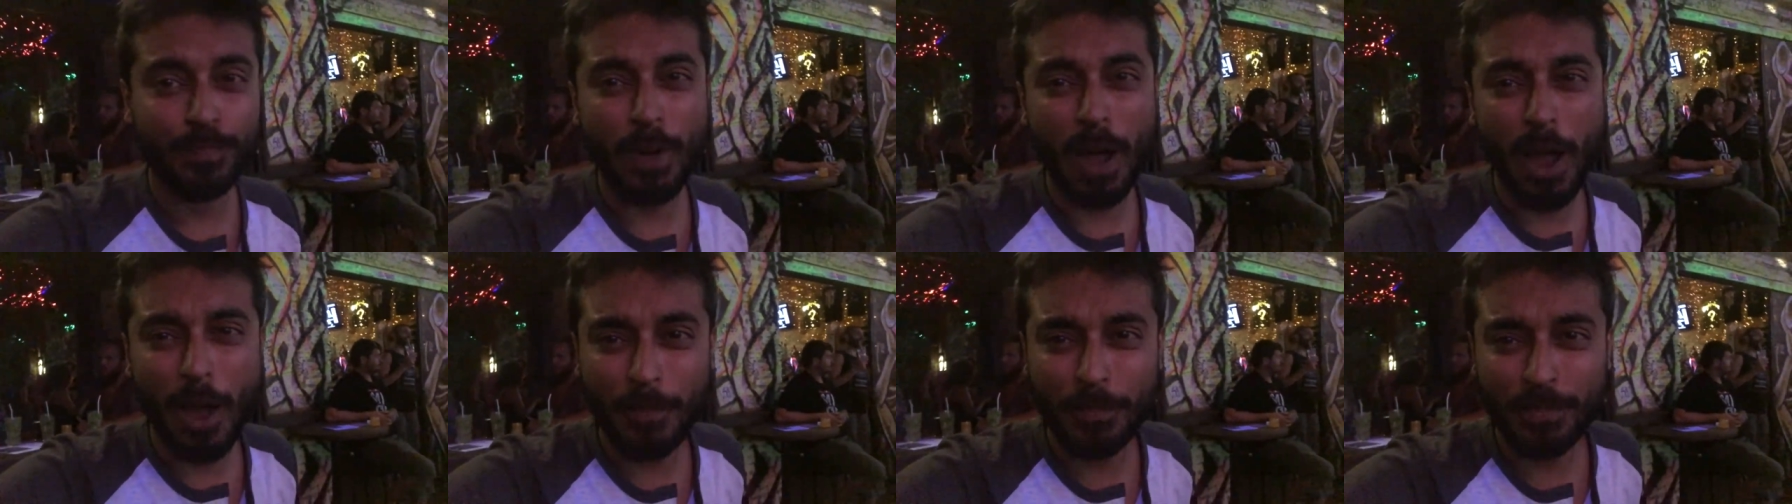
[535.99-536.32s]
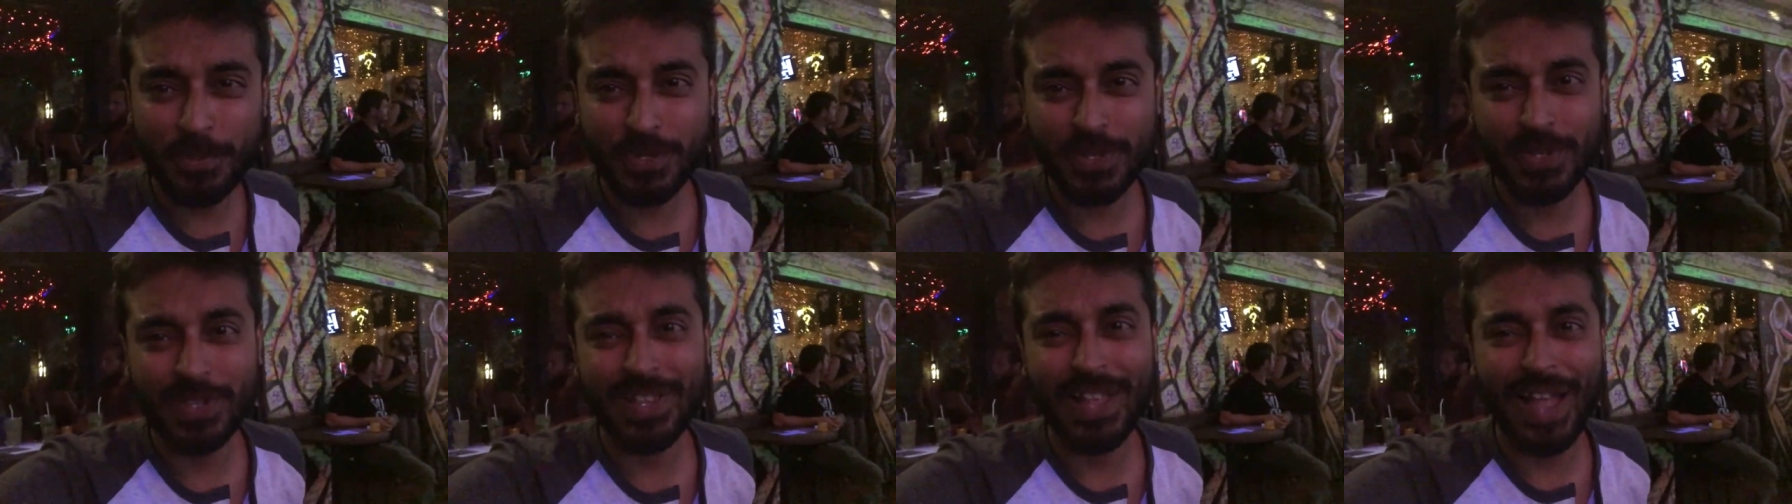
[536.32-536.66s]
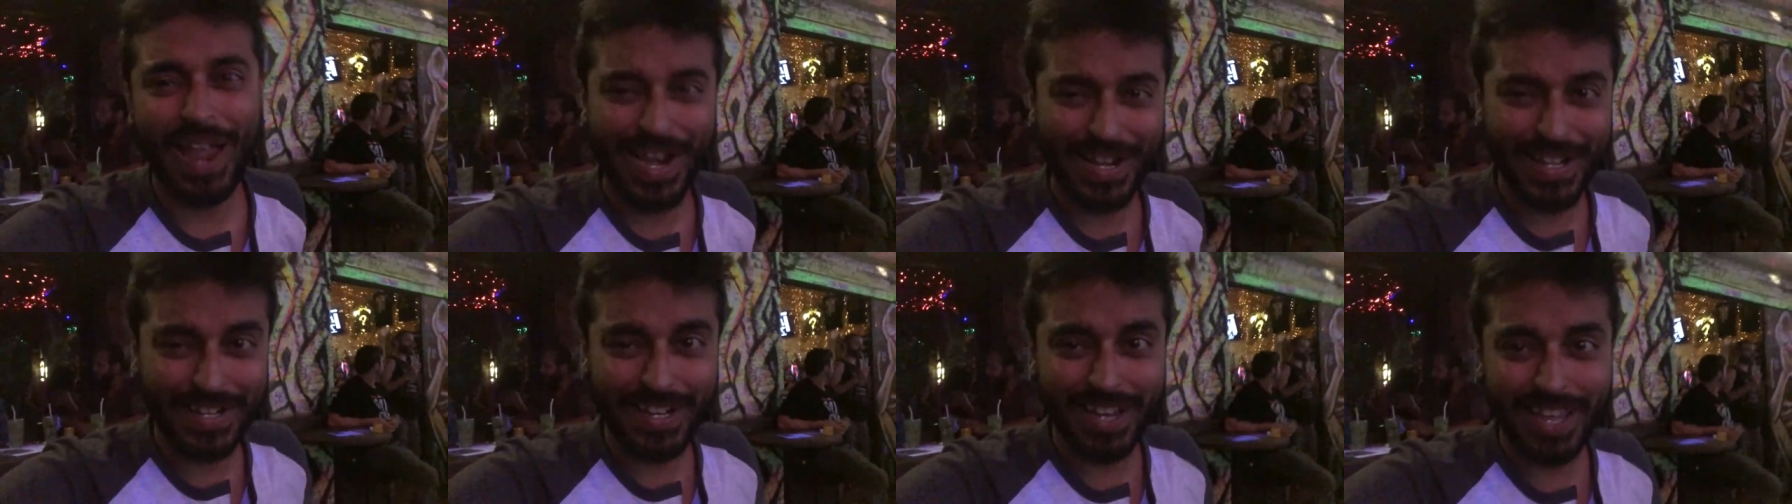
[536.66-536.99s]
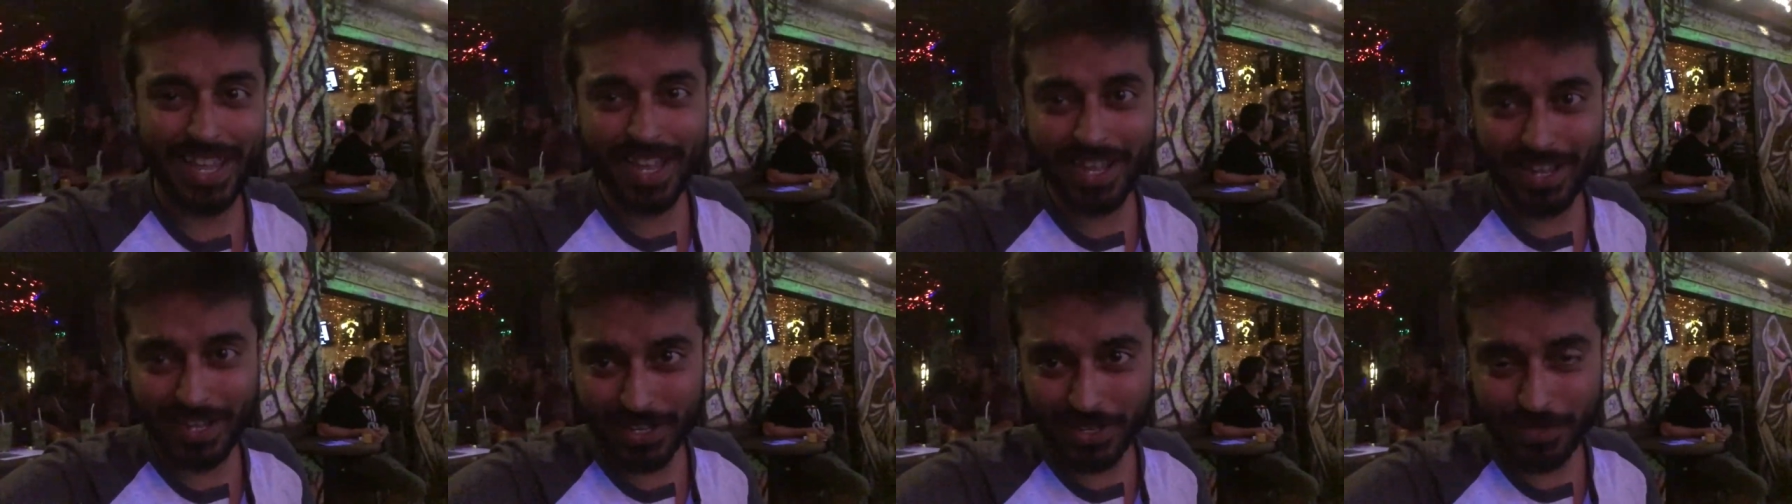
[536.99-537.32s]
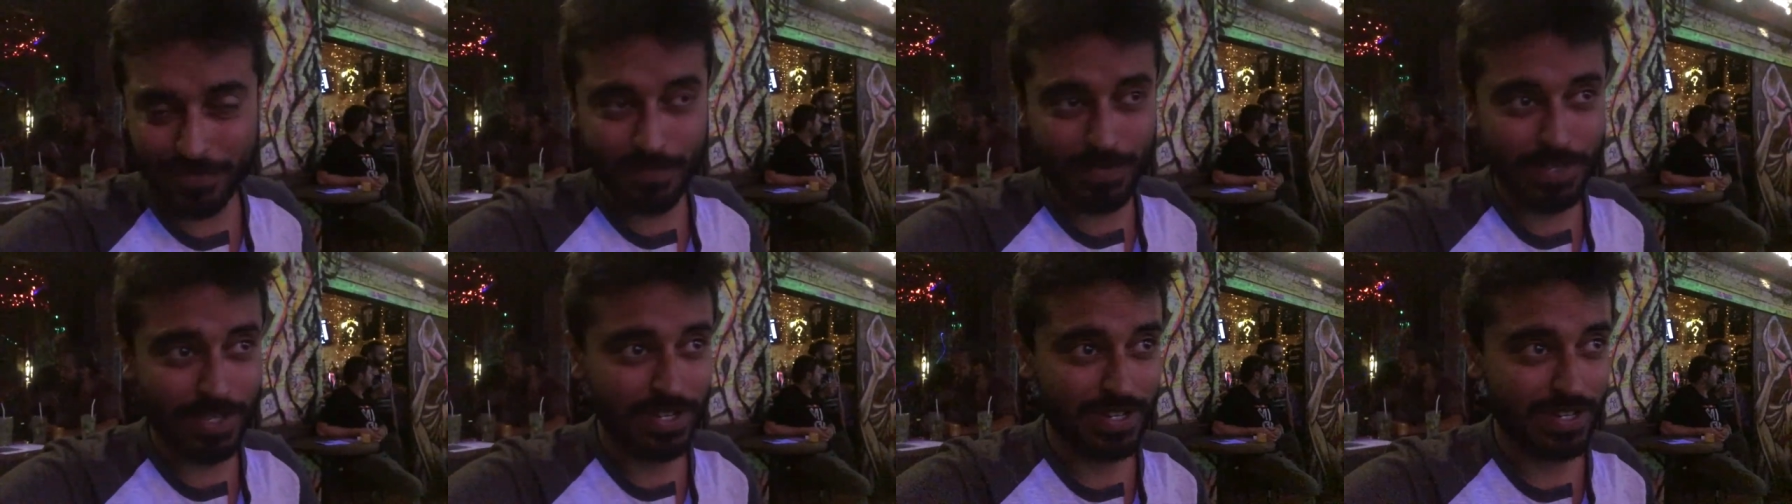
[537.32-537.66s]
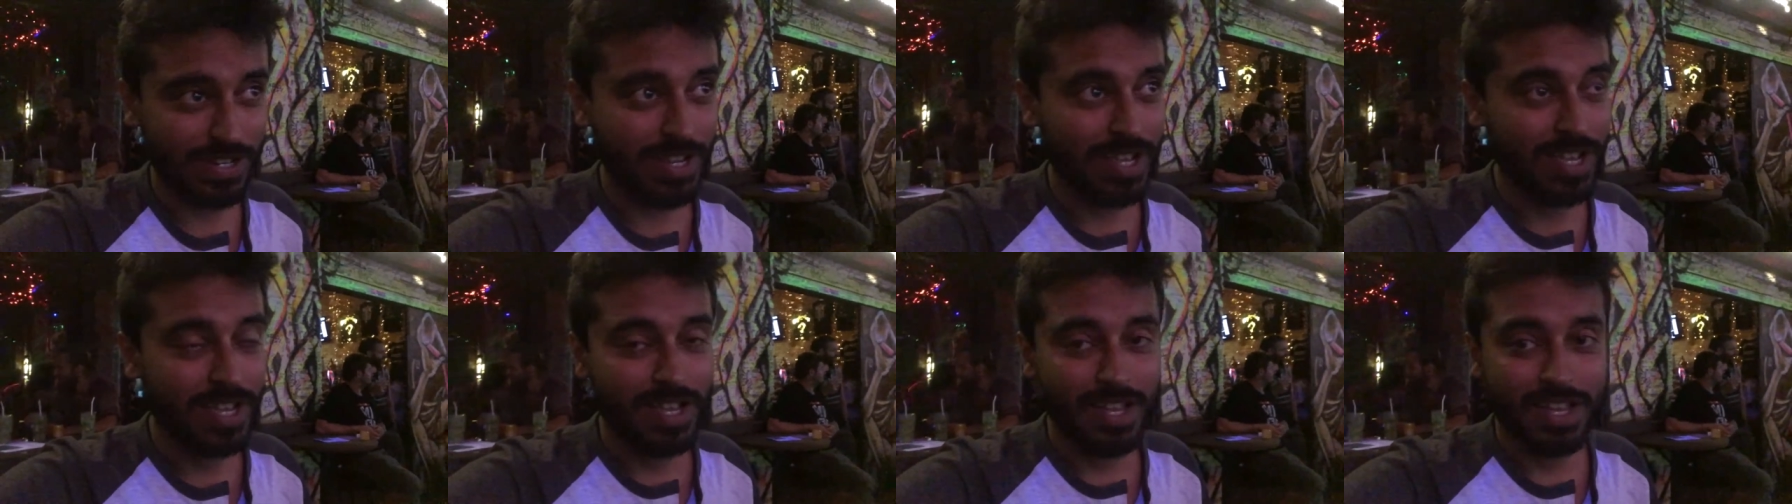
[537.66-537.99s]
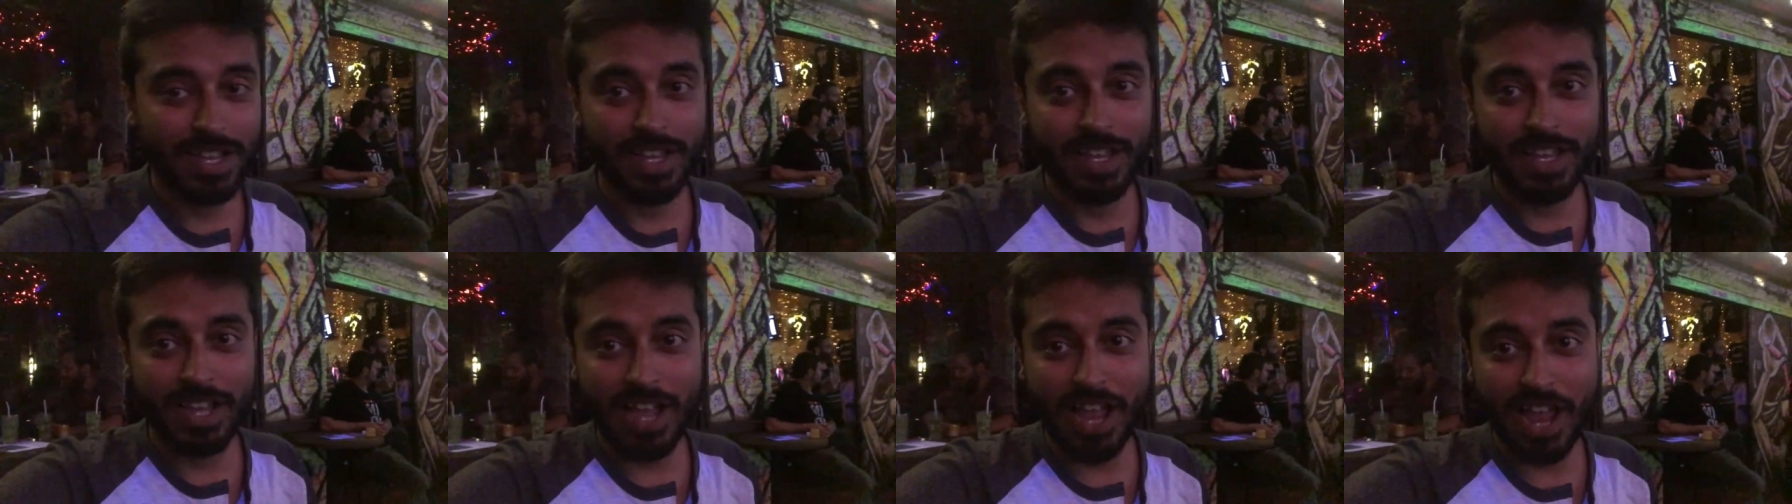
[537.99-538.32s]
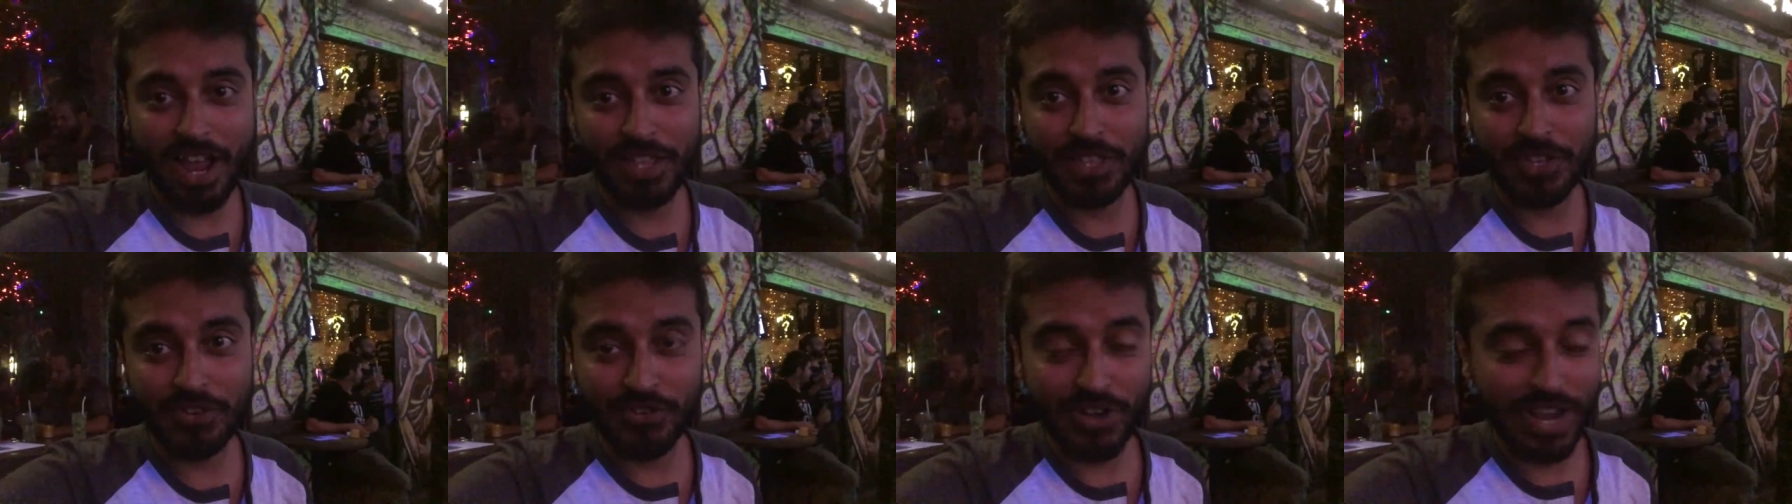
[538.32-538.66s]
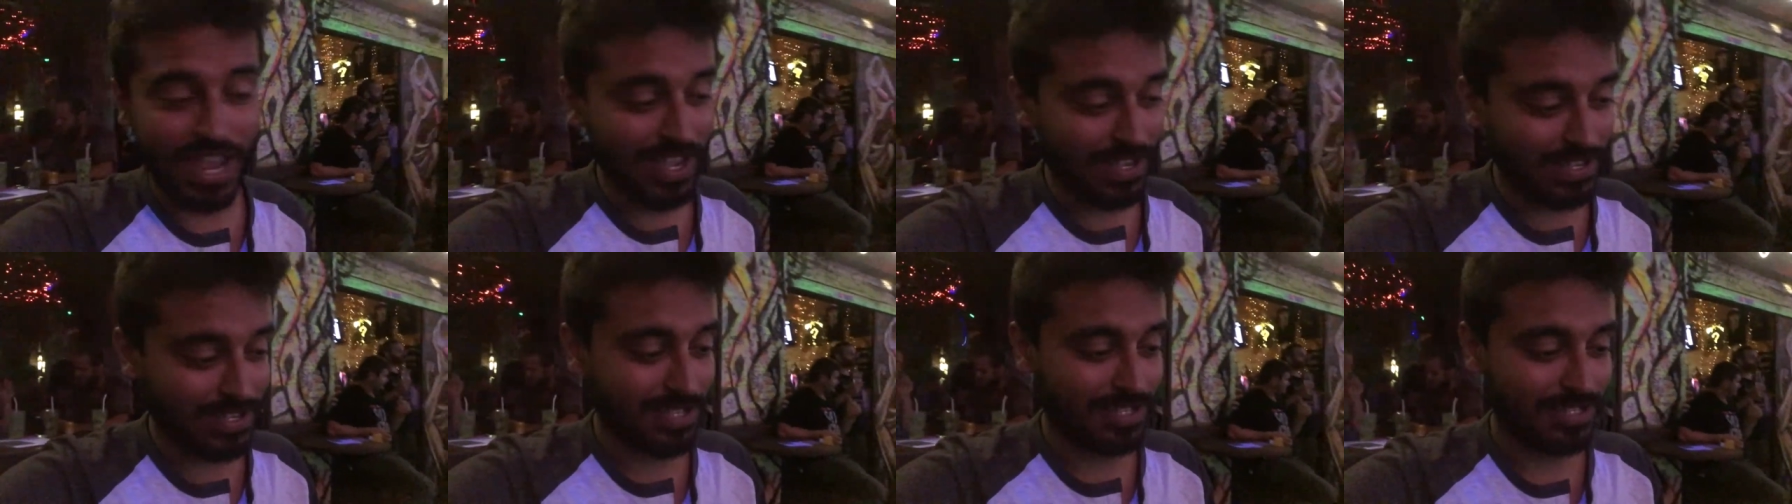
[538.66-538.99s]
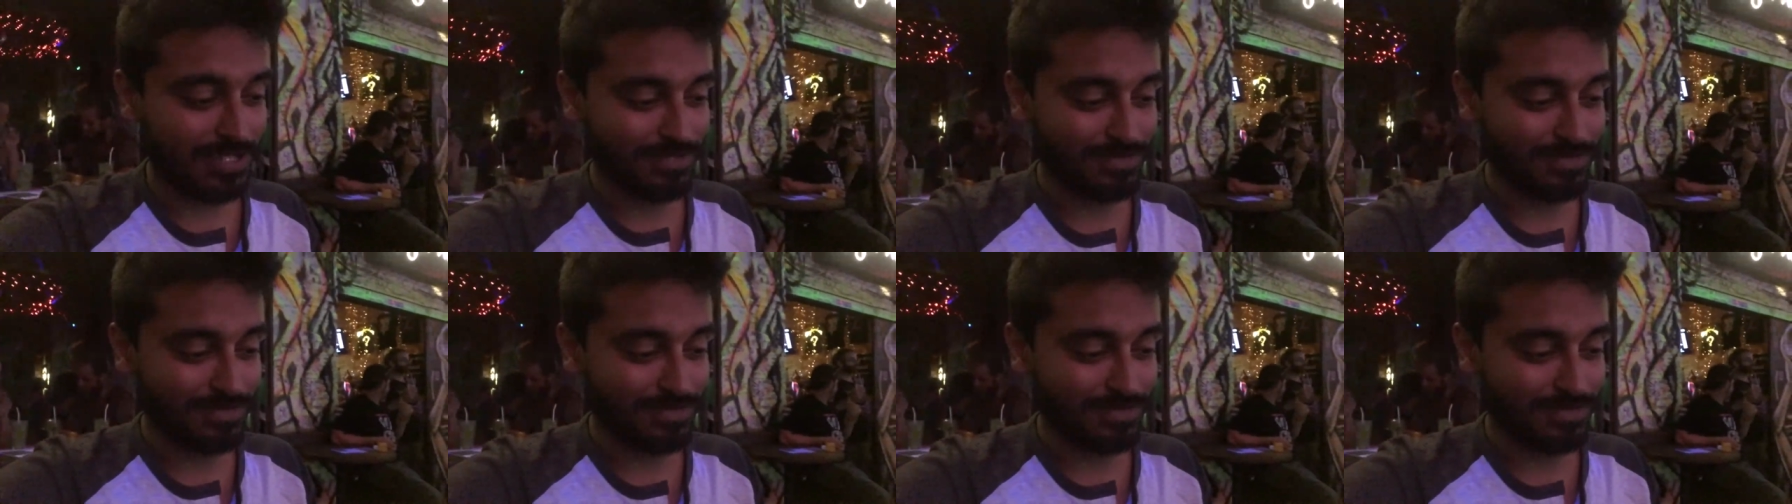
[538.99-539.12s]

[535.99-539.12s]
pubs, lightning and rings.